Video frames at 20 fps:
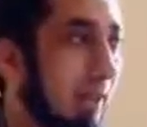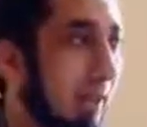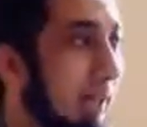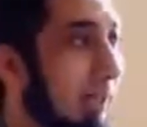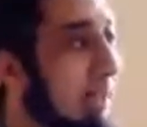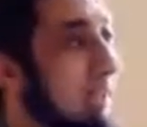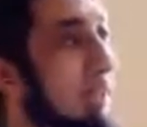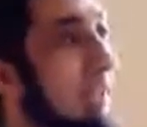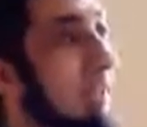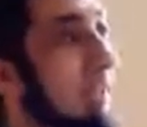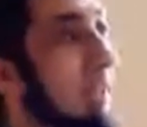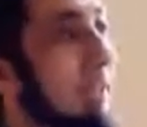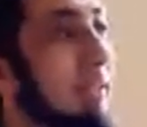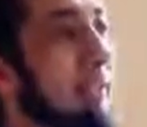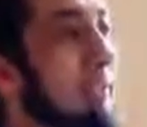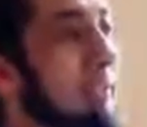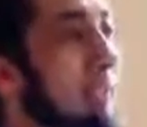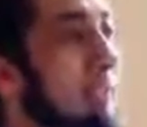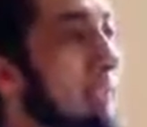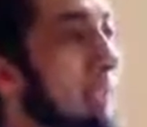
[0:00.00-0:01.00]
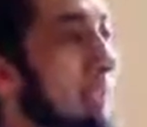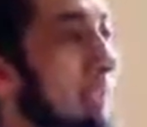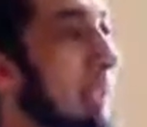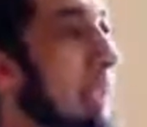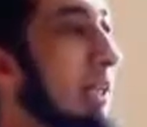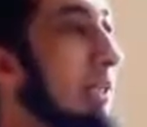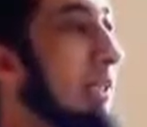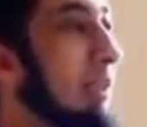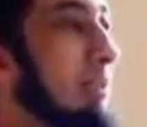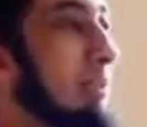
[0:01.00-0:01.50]
And he said, Allah doesn't just
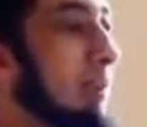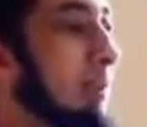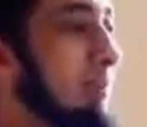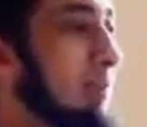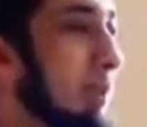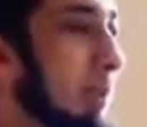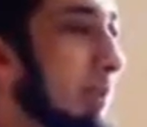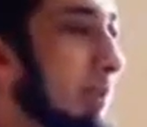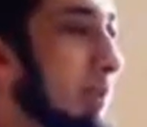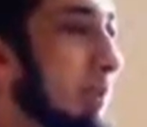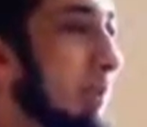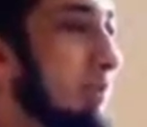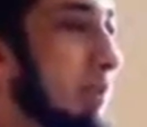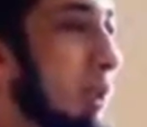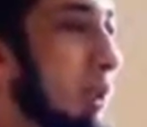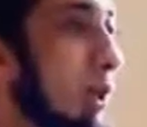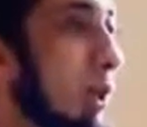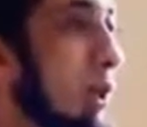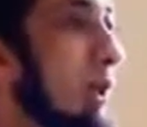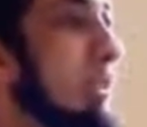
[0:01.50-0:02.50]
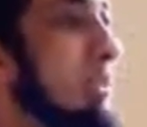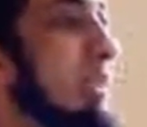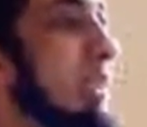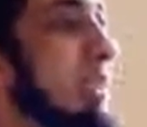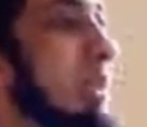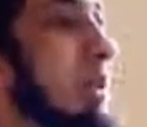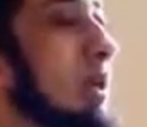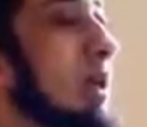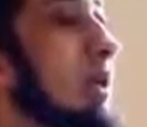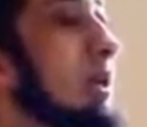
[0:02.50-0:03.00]
say He teaches them the law, He
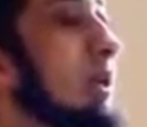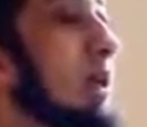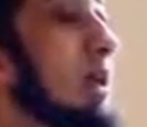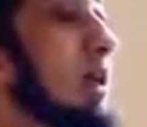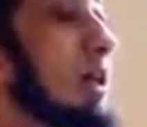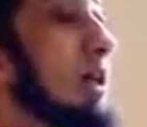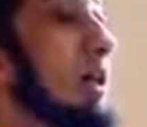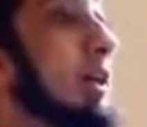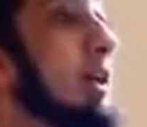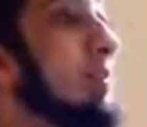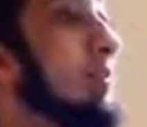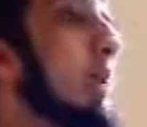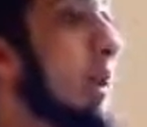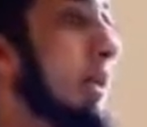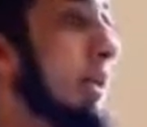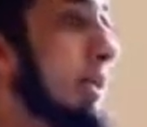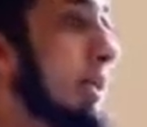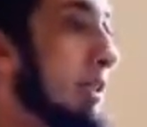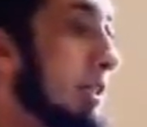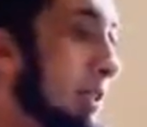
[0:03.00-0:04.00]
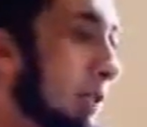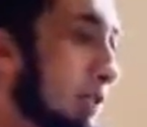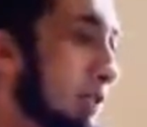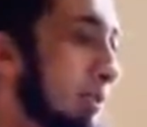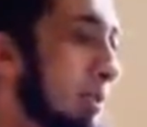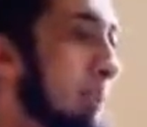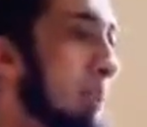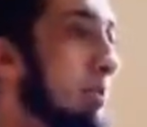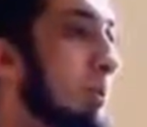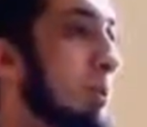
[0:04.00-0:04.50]
says, Wal-Hikmah, and He
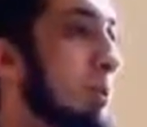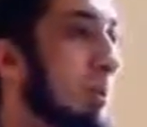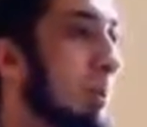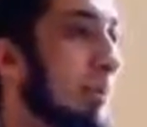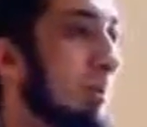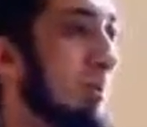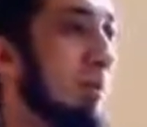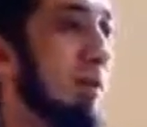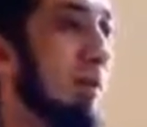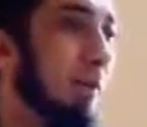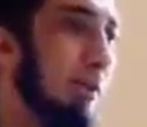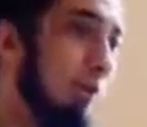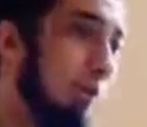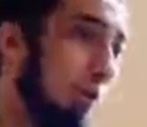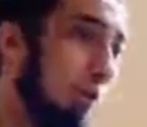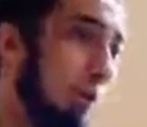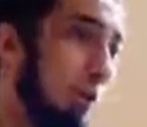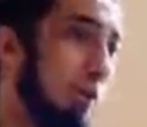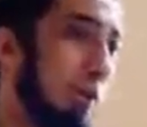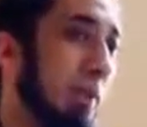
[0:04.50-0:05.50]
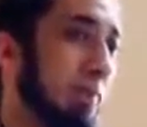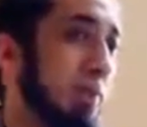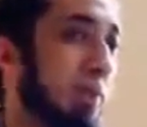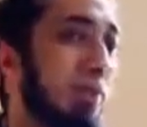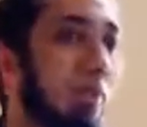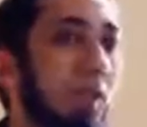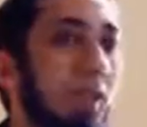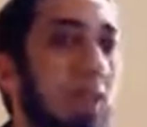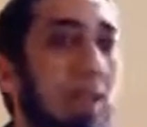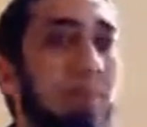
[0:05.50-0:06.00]
teaches them wisdom. The fourth name
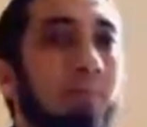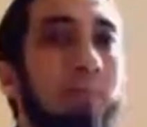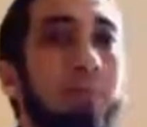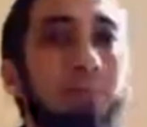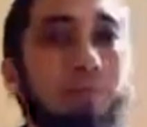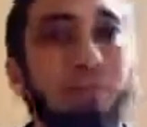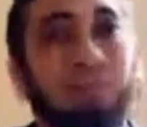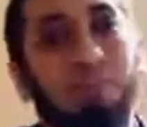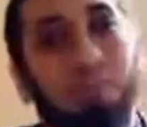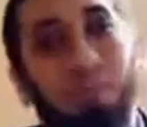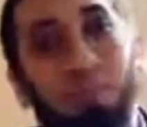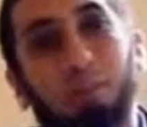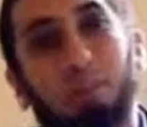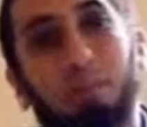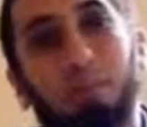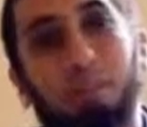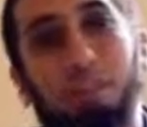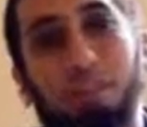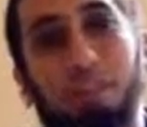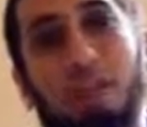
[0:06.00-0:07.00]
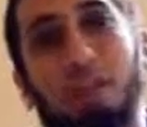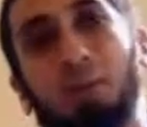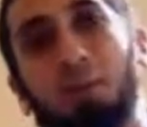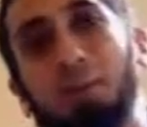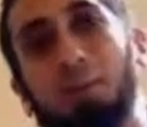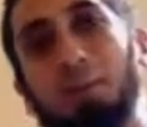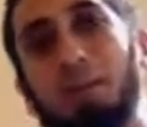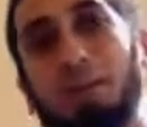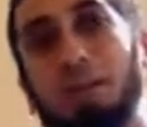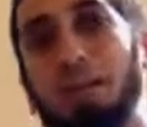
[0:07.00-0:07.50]
of Allah mentioned in the previous ayah
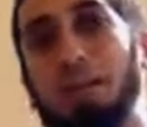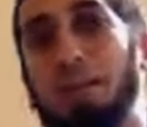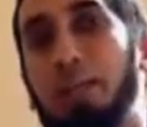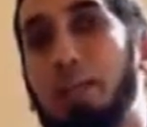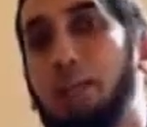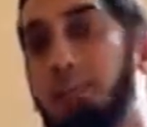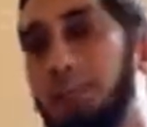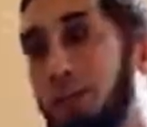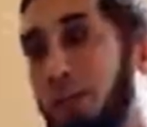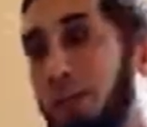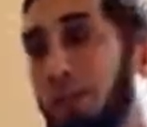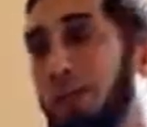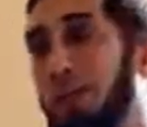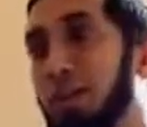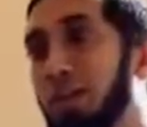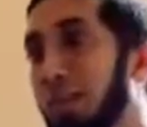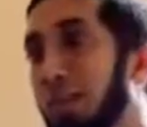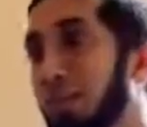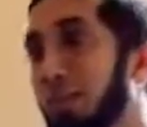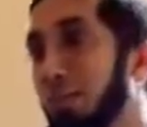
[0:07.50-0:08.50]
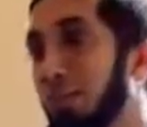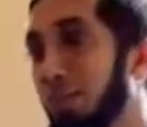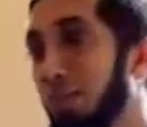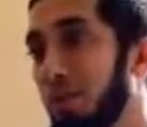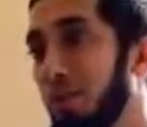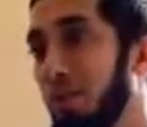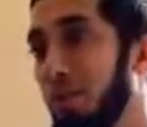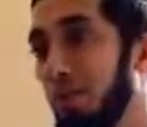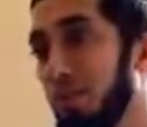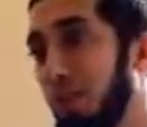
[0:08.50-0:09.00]
was Wal-Hakim, Al-Hakim,
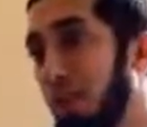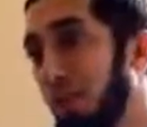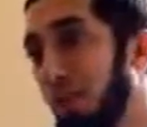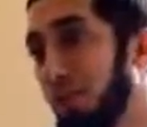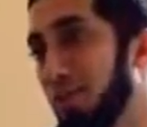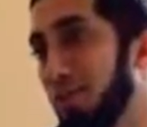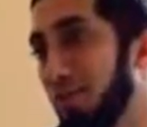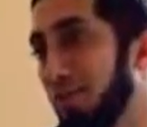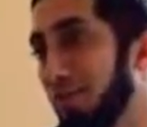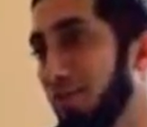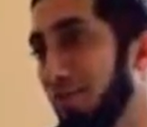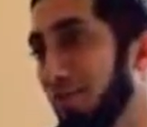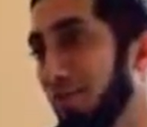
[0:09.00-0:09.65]
the wise.